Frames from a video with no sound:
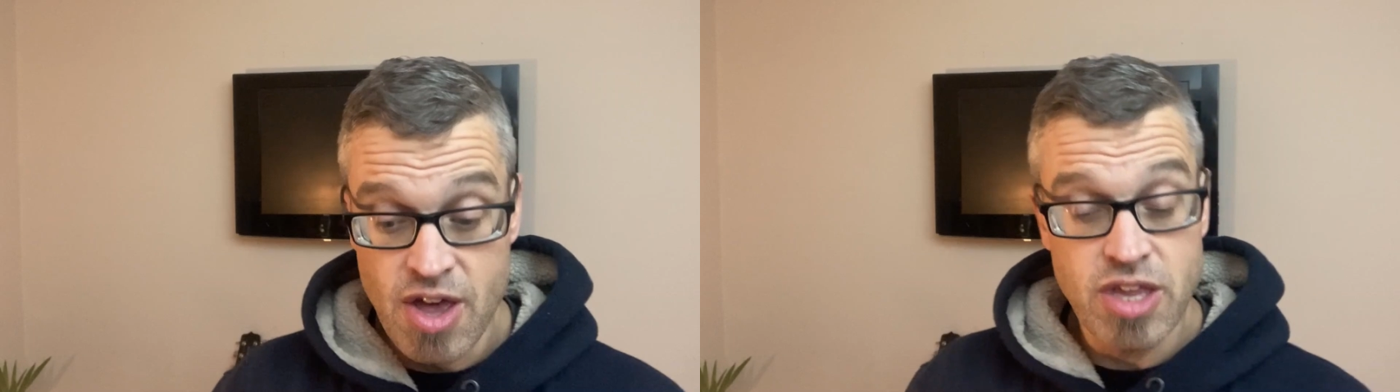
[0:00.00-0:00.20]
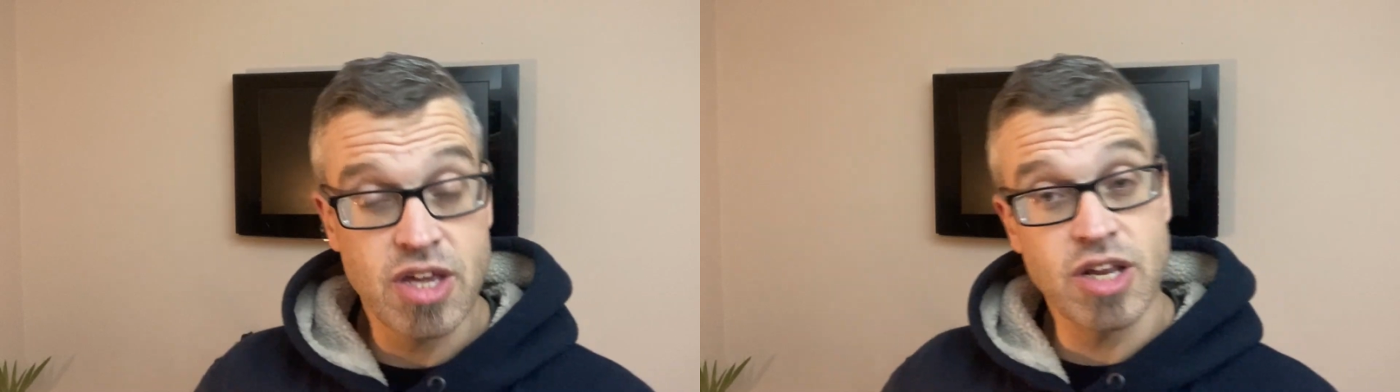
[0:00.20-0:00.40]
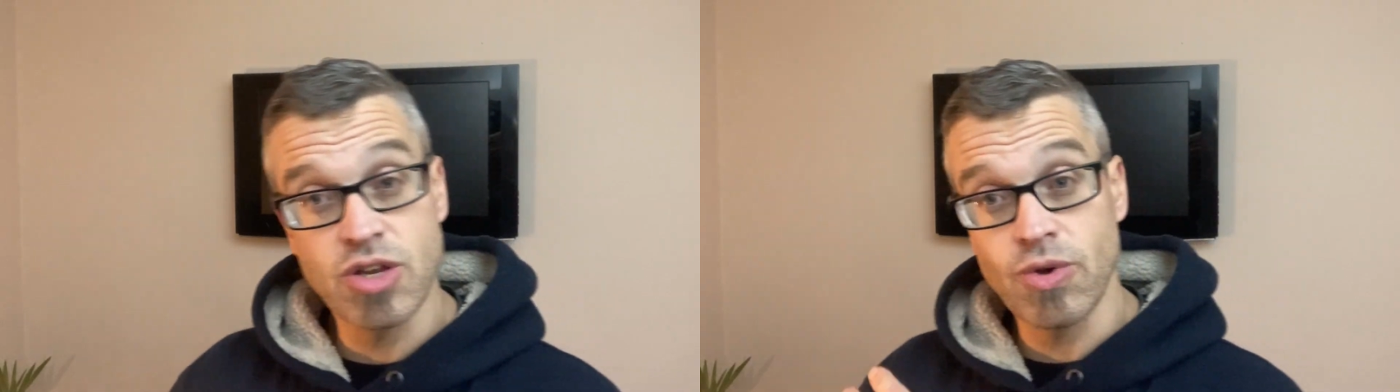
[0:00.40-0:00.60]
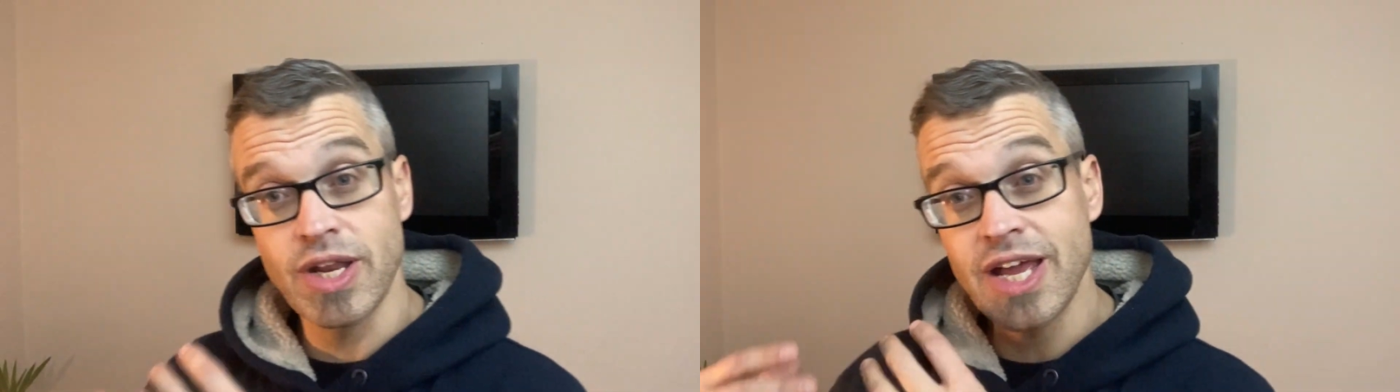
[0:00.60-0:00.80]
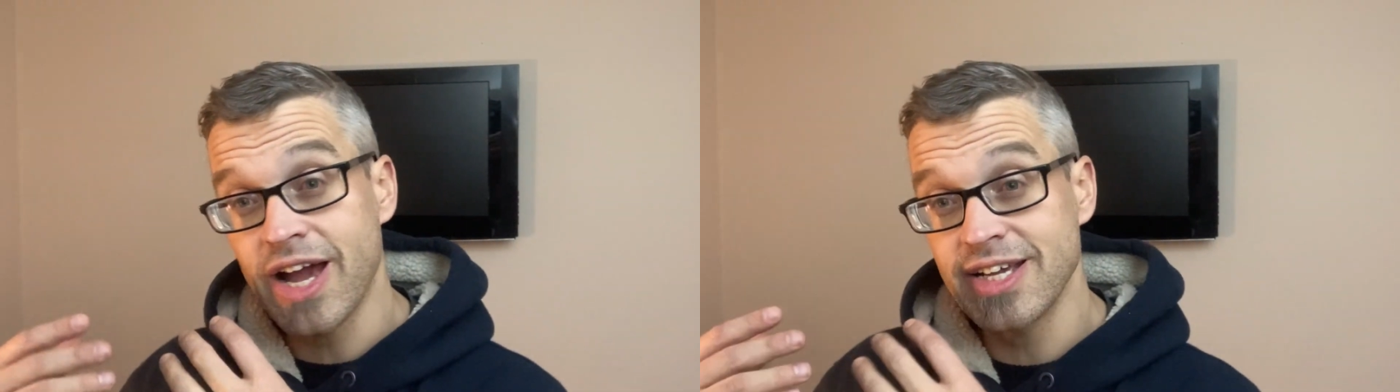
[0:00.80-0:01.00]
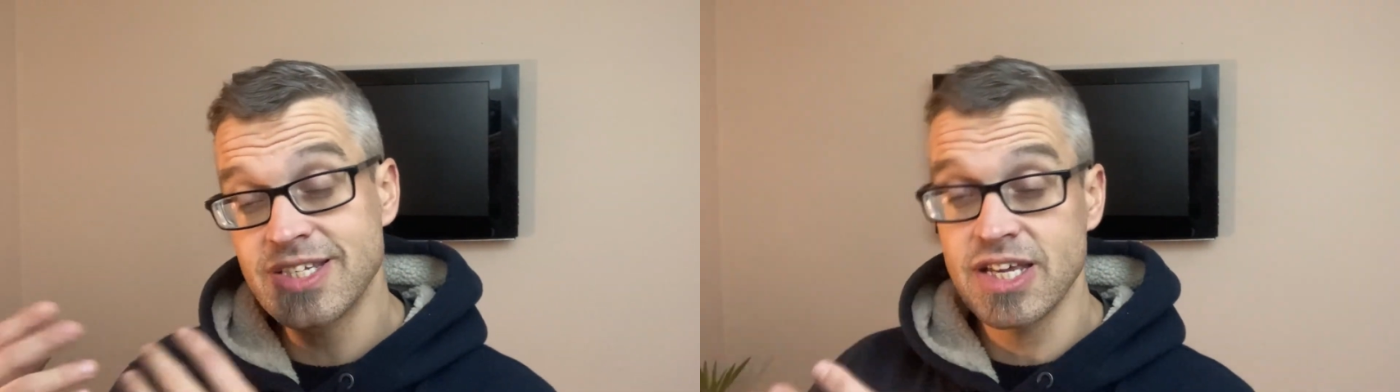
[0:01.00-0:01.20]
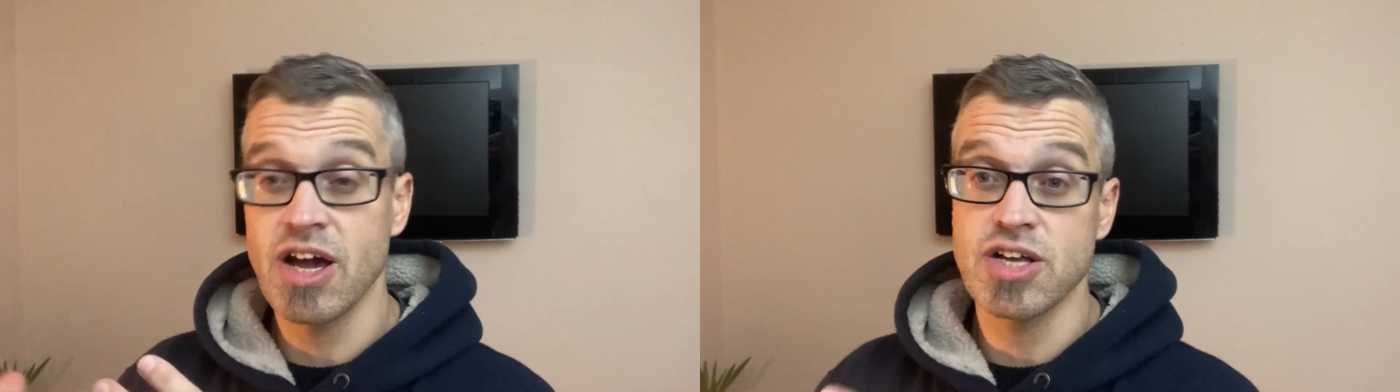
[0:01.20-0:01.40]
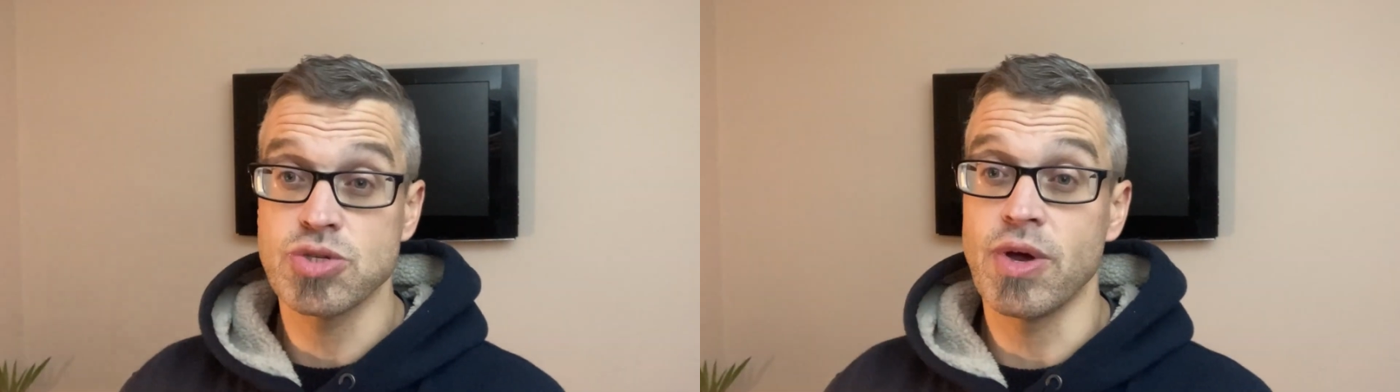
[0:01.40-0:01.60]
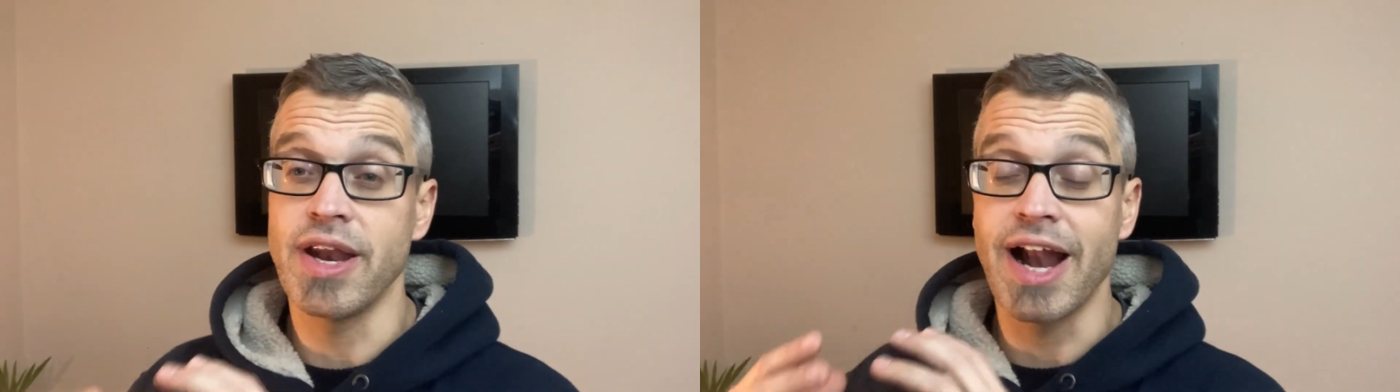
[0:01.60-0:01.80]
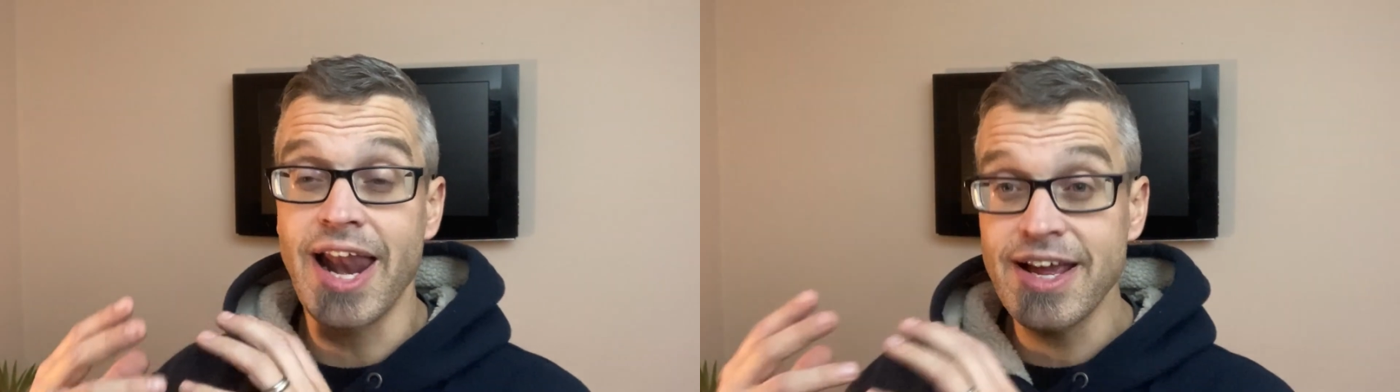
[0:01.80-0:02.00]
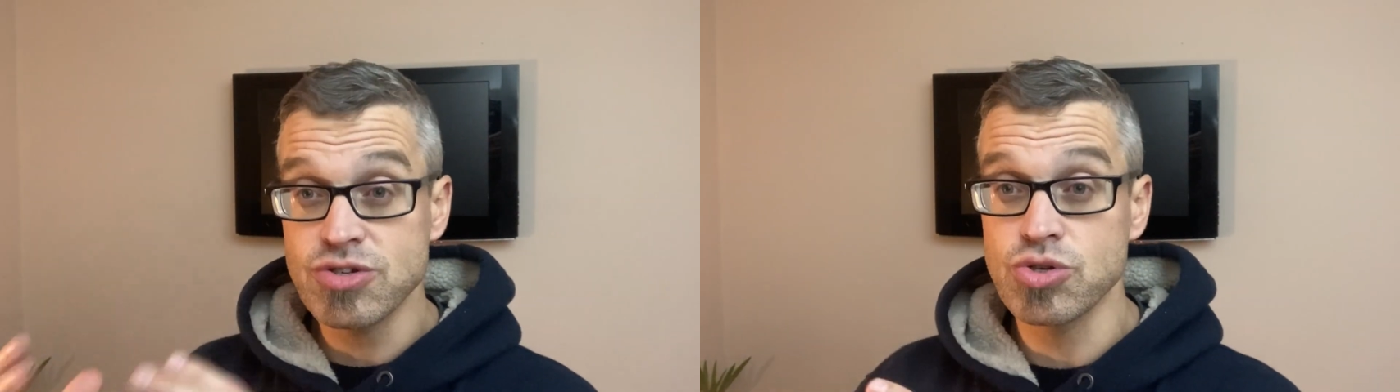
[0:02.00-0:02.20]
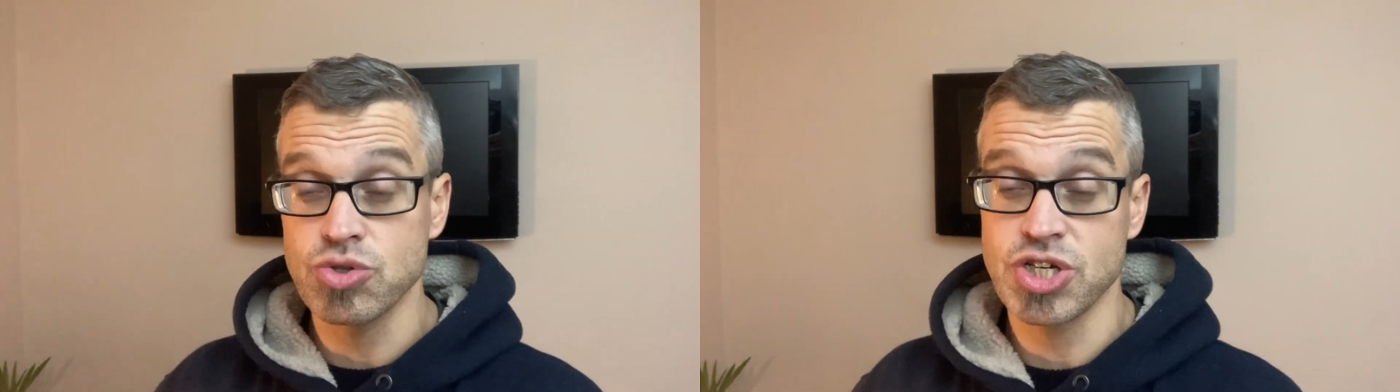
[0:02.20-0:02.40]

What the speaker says: you're going to do an EICR, so an electrical